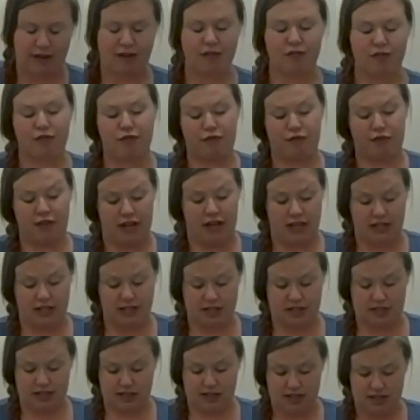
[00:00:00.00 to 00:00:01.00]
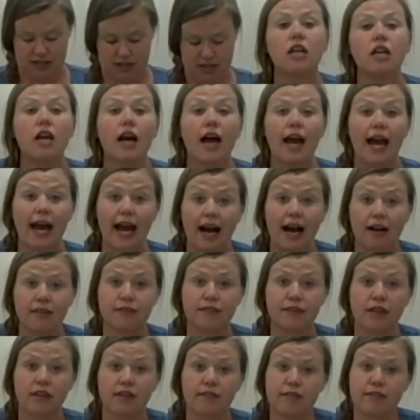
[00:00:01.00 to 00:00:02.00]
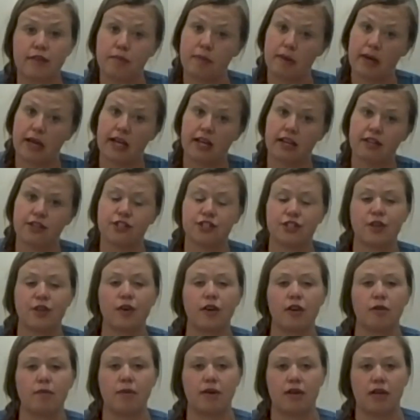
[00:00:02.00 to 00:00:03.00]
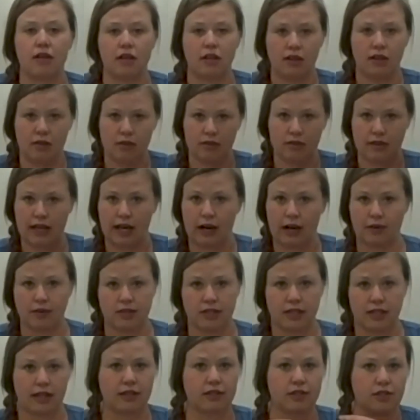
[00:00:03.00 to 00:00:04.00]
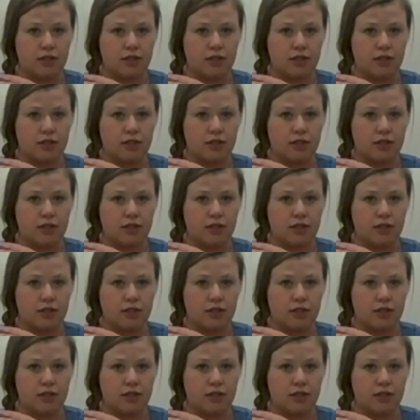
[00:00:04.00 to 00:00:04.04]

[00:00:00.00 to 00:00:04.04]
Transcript: my face. Half of the page is gonna be the outside,